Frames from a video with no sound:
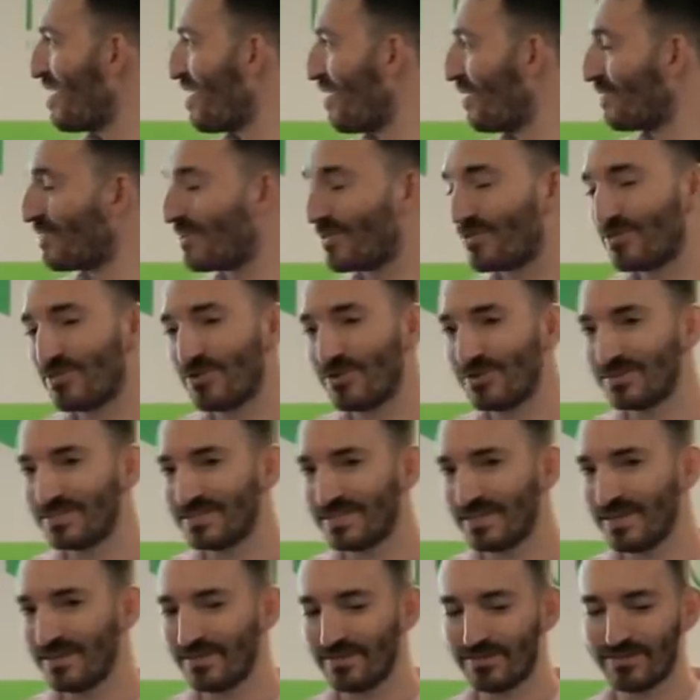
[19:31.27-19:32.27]
On the
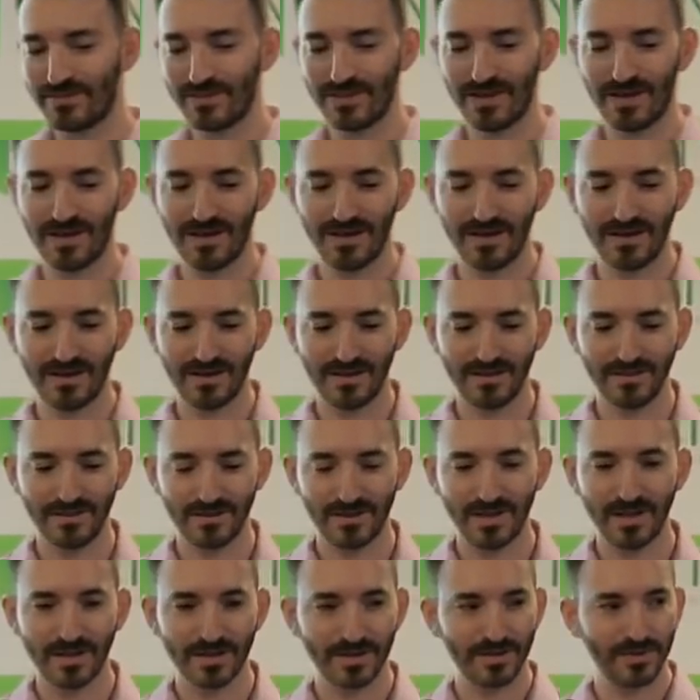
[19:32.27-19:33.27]
13th, the
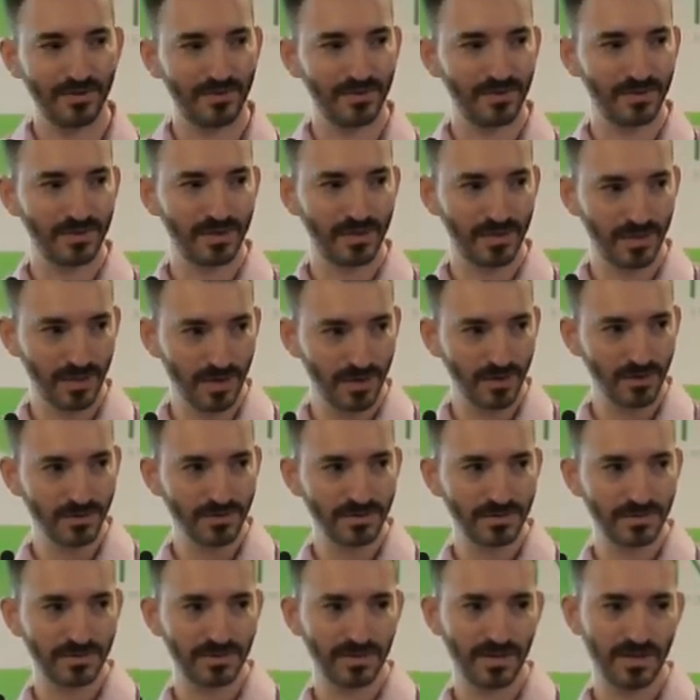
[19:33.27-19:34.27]
lottery will
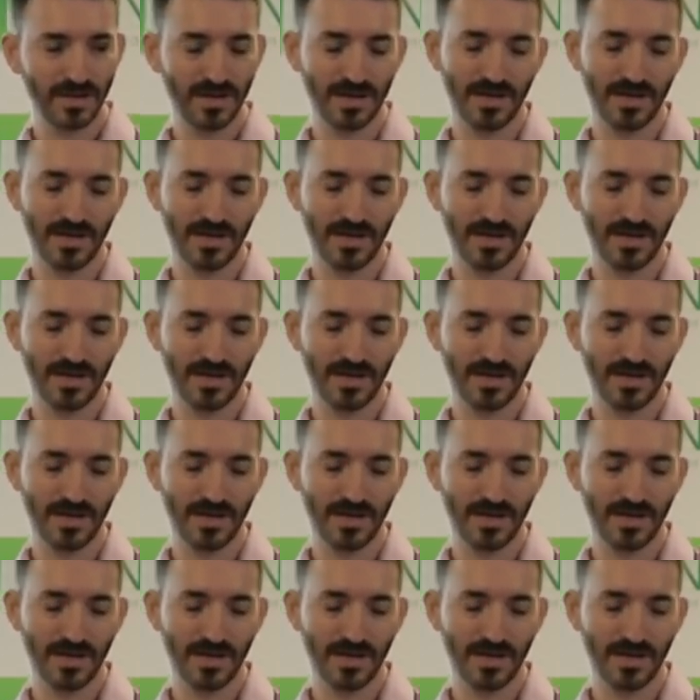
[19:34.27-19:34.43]
close.